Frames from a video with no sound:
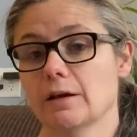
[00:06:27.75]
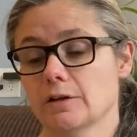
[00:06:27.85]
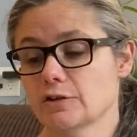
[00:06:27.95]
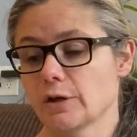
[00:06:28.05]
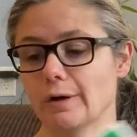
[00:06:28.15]

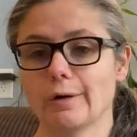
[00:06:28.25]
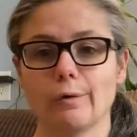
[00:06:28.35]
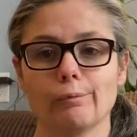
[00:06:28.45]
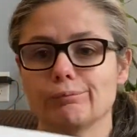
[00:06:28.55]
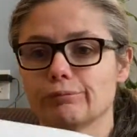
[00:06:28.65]

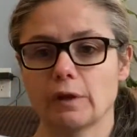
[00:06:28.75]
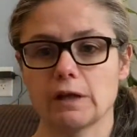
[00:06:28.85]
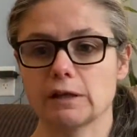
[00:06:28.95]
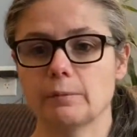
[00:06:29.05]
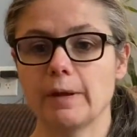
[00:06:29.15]
So I
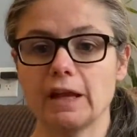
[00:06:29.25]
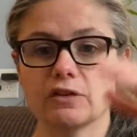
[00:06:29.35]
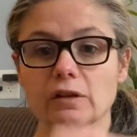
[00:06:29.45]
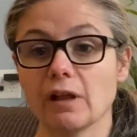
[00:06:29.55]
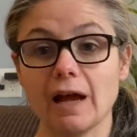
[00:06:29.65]
did a page
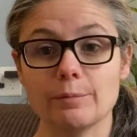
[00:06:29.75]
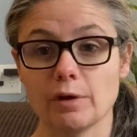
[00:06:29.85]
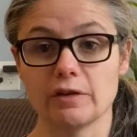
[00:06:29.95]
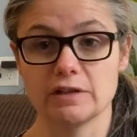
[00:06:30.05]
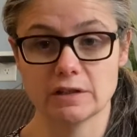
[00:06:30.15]
on
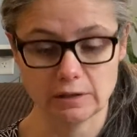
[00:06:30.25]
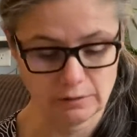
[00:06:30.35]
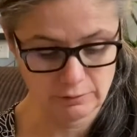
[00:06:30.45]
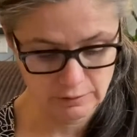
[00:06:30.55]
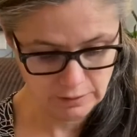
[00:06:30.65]
library
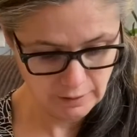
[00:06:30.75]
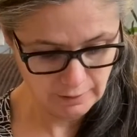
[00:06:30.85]
skills.